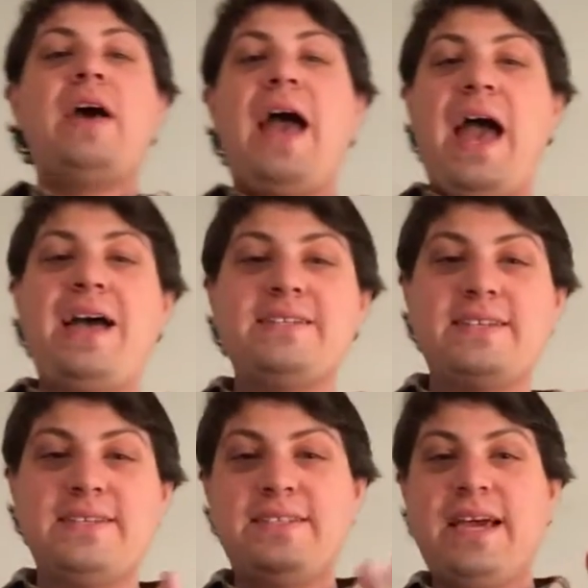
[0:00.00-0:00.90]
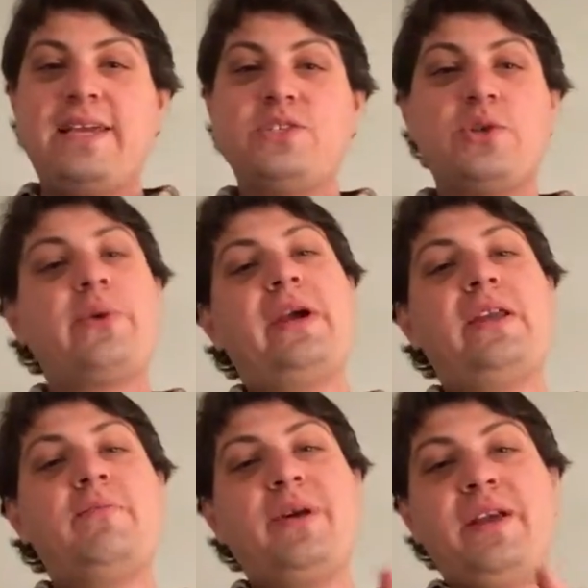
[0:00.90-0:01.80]
as second
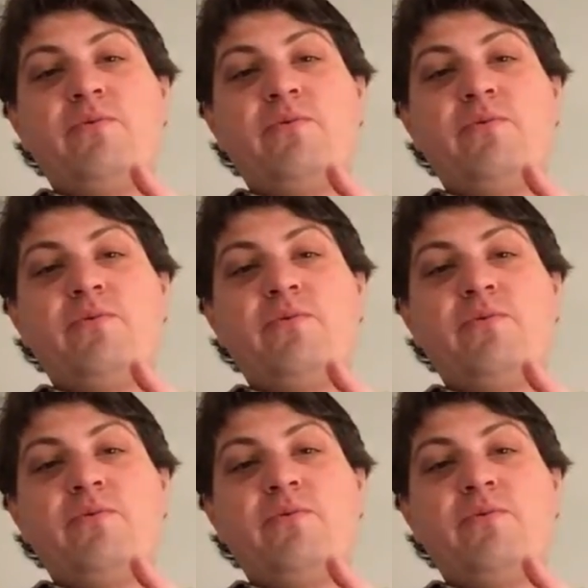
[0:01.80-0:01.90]
screen, but it